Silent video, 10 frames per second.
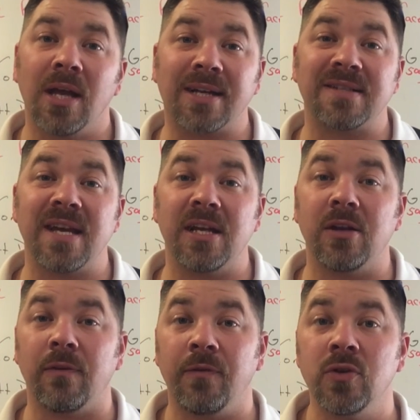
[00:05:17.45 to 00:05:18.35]
Like I said,
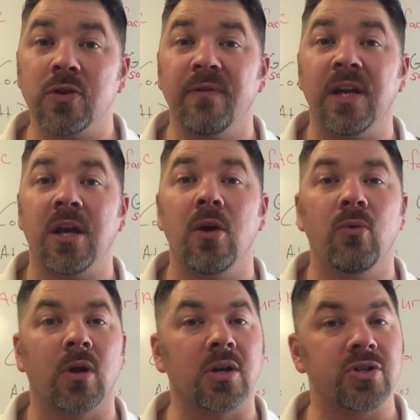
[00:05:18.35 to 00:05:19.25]
in a future video,
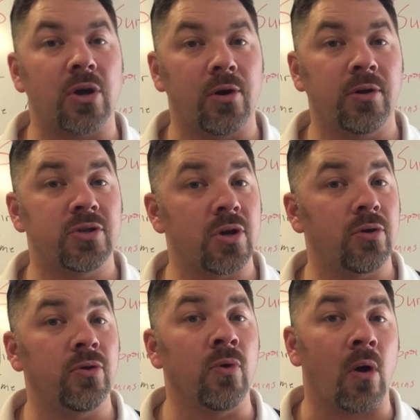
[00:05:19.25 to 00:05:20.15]
we're gonna show you, show
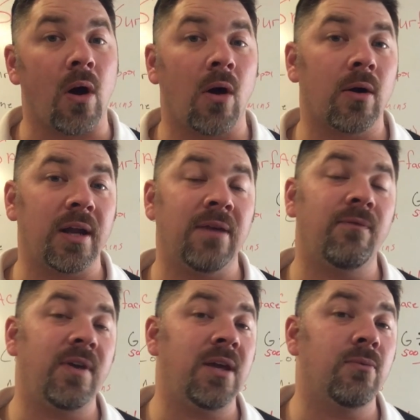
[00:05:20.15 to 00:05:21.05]
you your
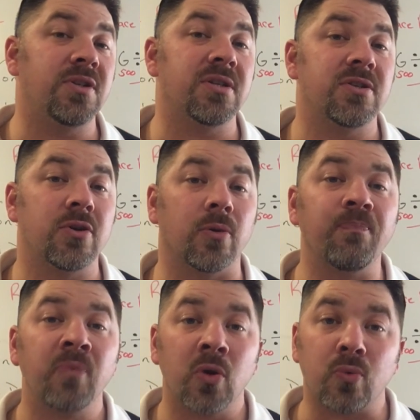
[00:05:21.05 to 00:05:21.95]
RMV, which is
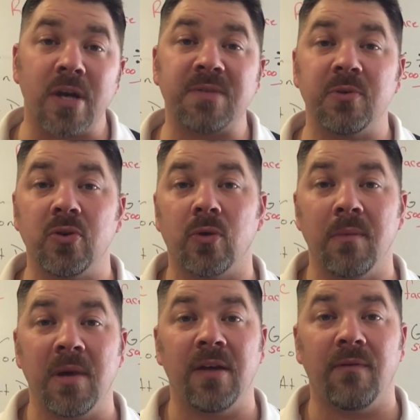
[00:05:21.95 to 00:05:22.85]
your
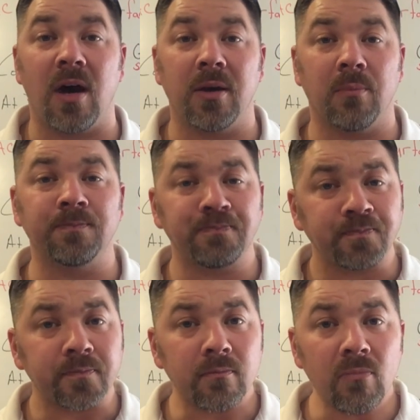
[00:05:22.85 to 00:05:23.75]
respiratory minute volume
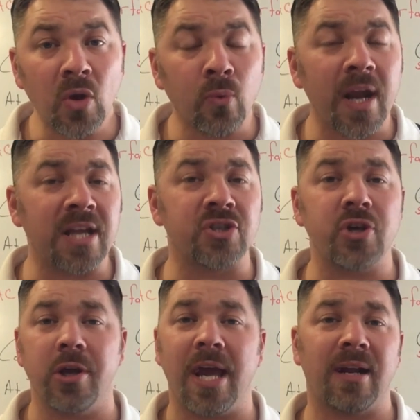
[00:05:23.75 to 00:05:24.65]
rate and
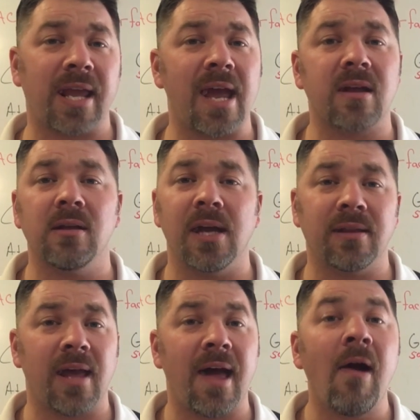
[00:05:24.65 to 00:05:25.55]
show you how to
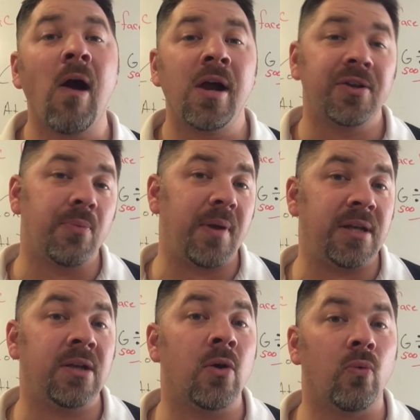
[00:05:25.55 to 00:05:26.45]
calculate that
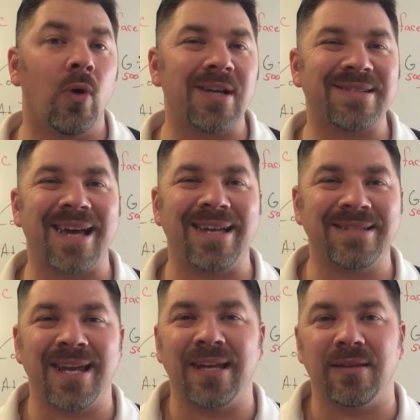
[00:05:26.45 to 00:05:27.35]
depending on what
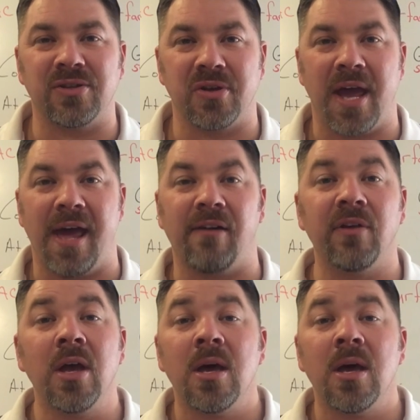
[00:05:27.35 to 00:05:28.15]
size tank that you have.